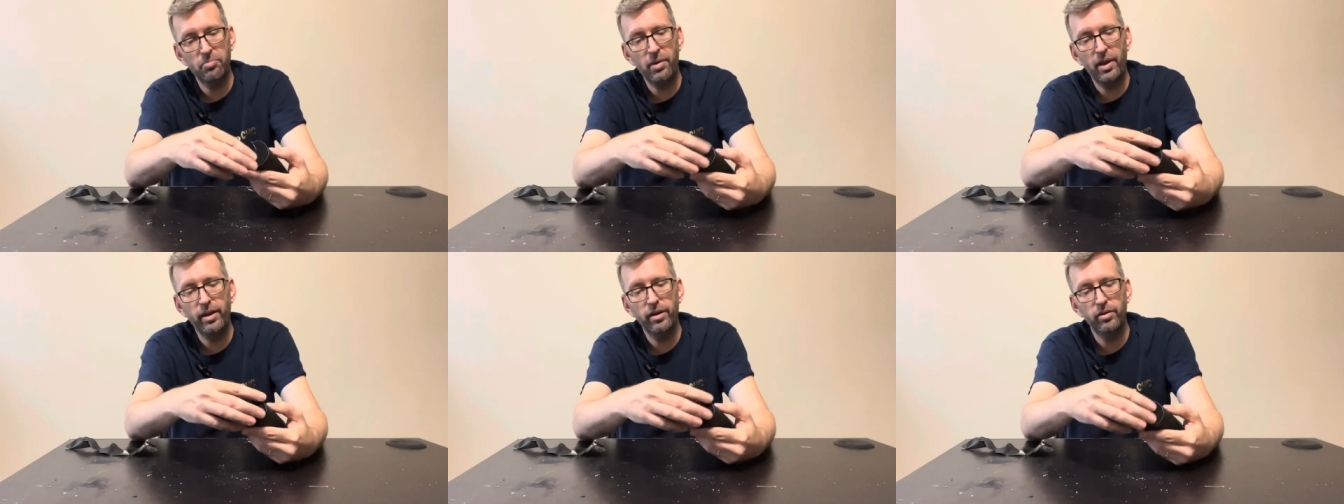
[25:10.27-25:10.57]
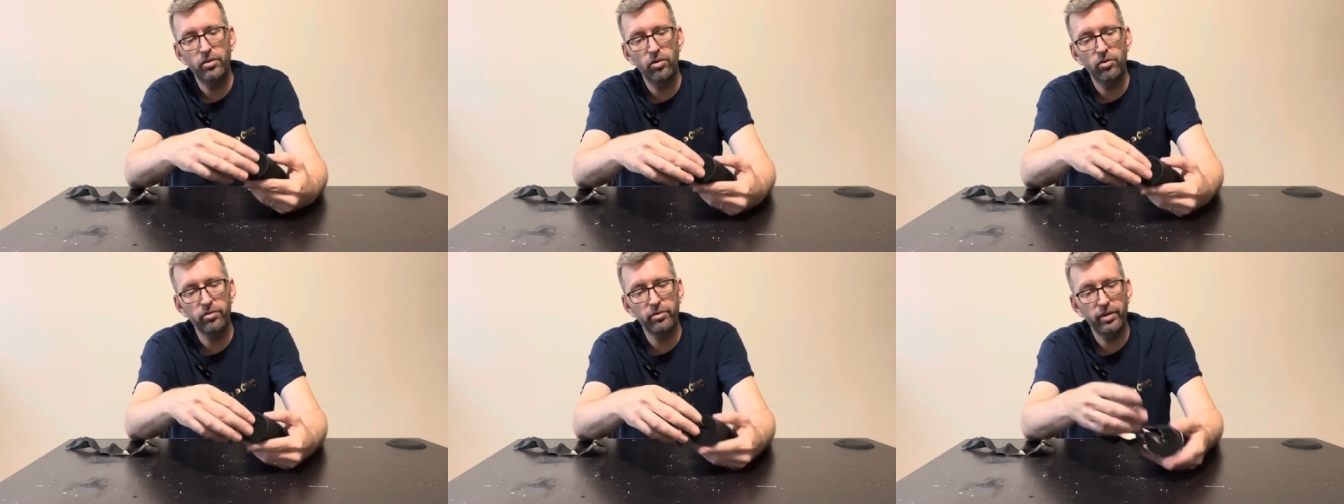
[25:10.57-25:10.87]

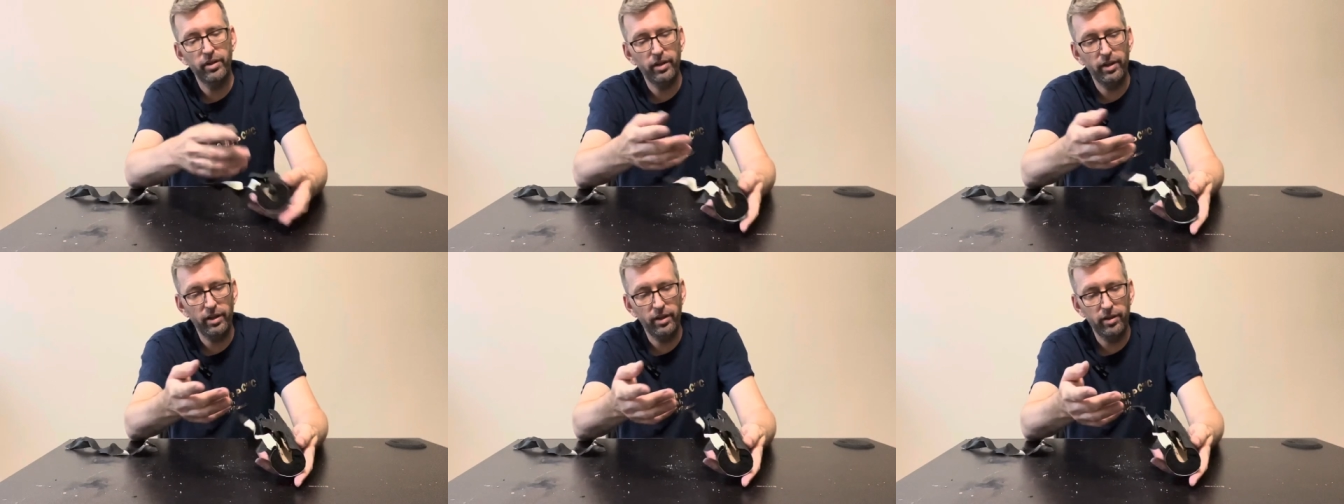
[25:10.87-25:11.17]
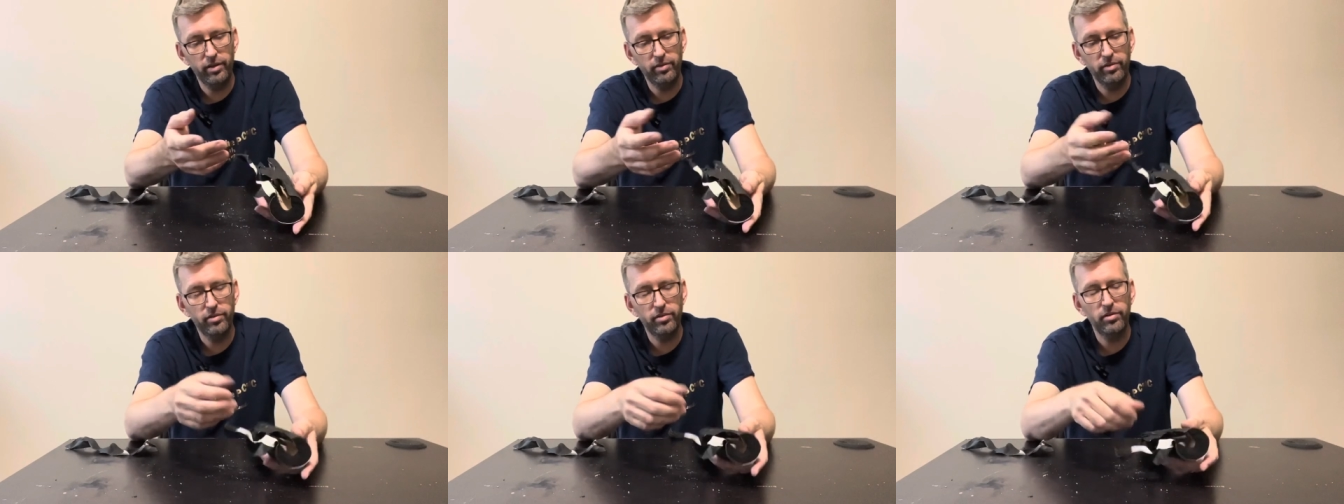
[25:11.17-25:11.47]
painted over the
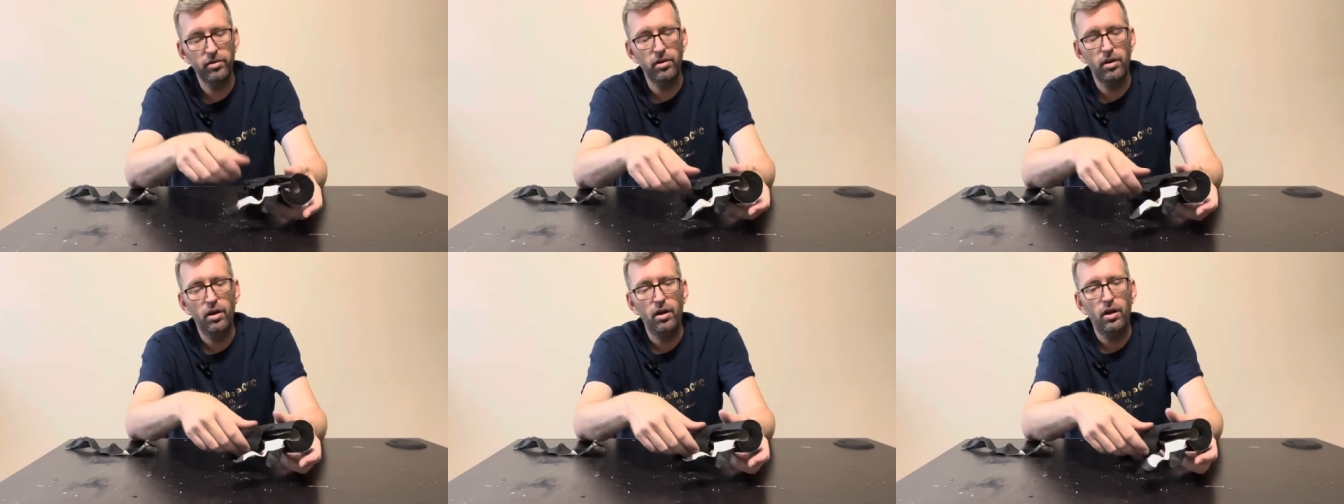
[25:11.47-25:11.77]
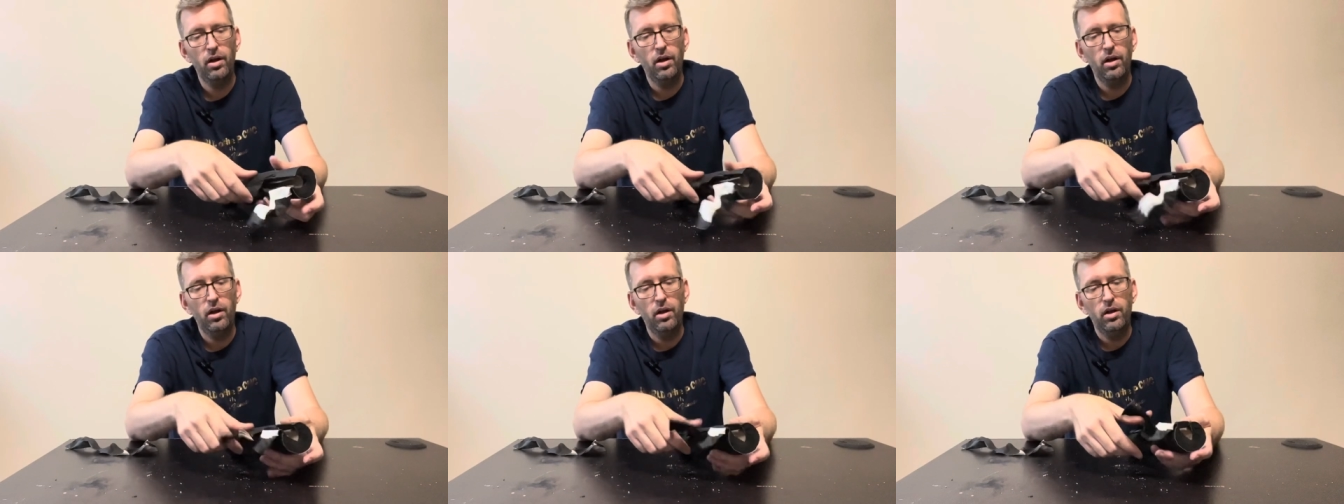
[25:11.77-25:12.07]
ends.
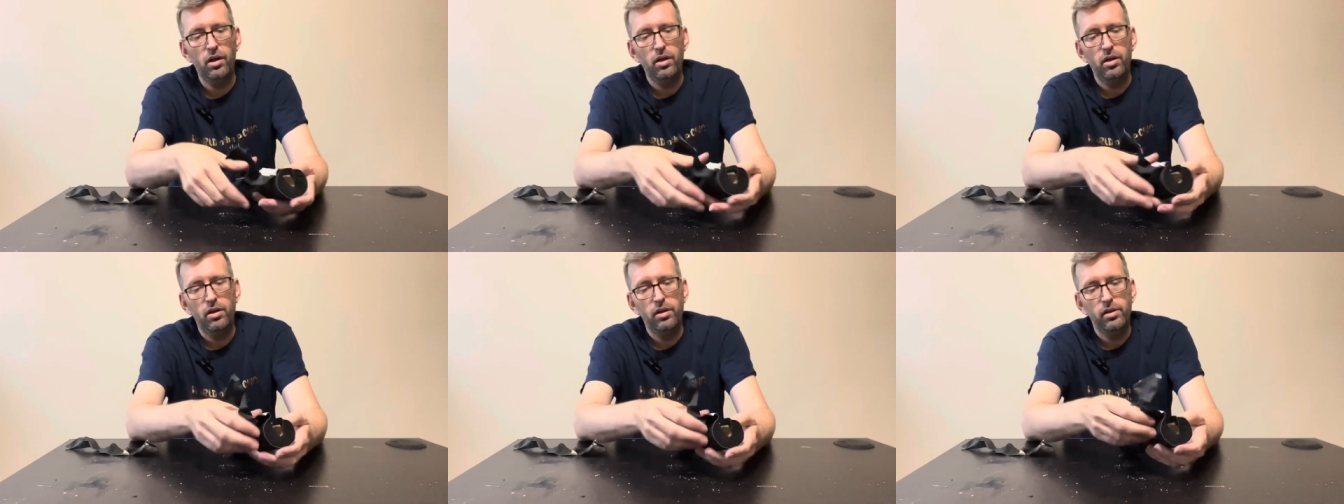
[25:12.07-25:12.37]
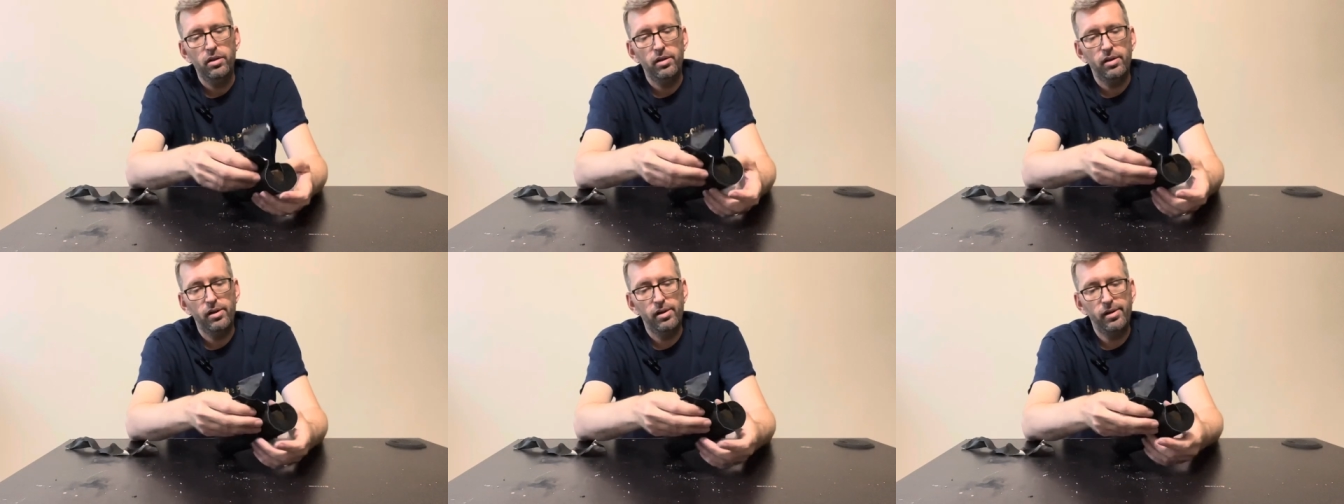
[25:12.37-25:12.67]

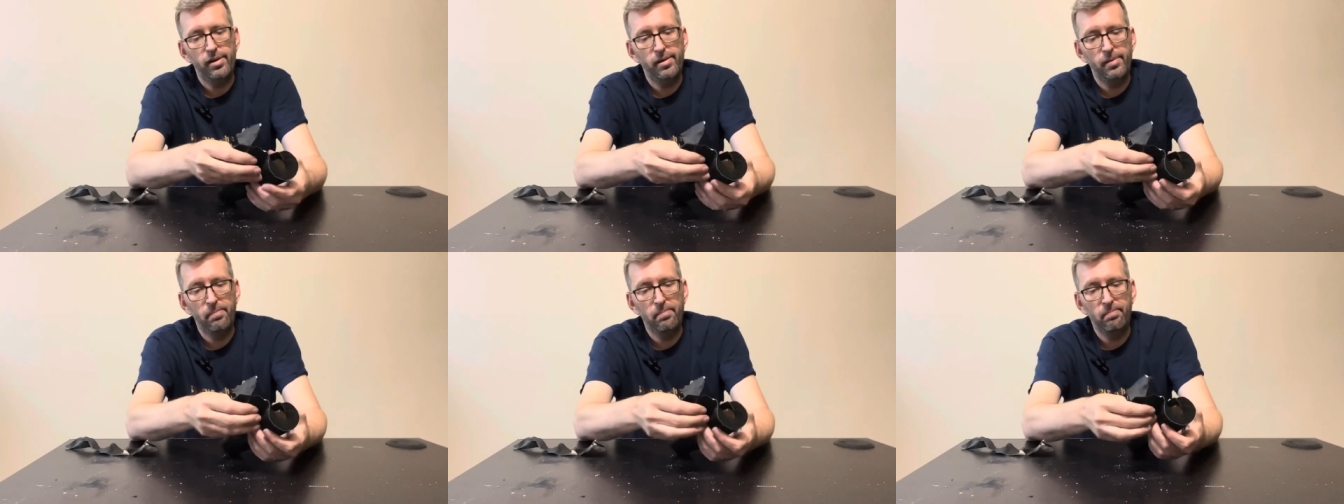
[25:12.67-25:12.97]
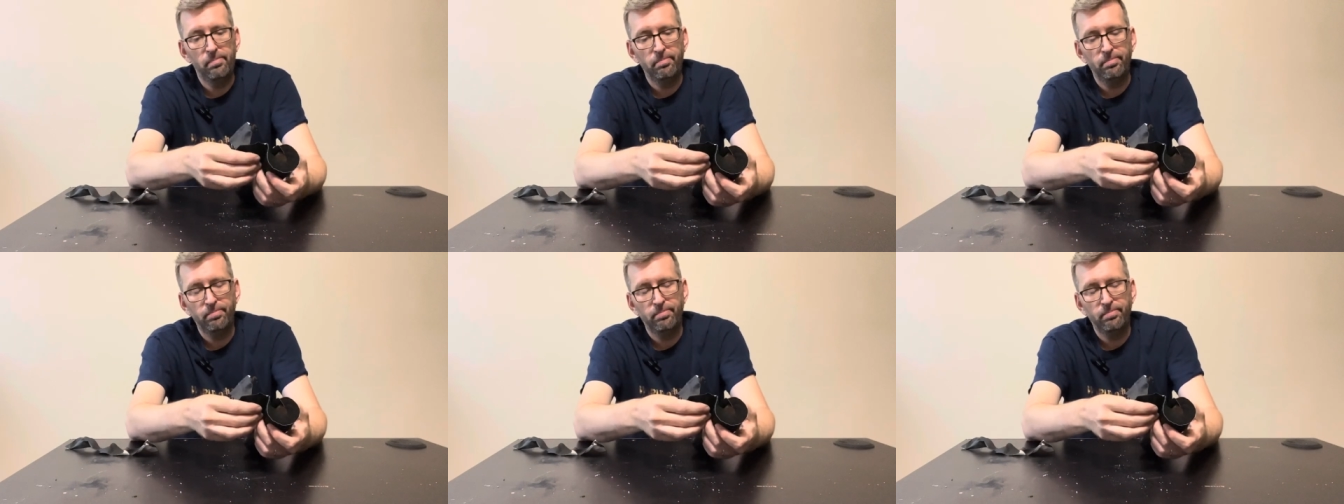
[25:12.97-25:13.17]
Um,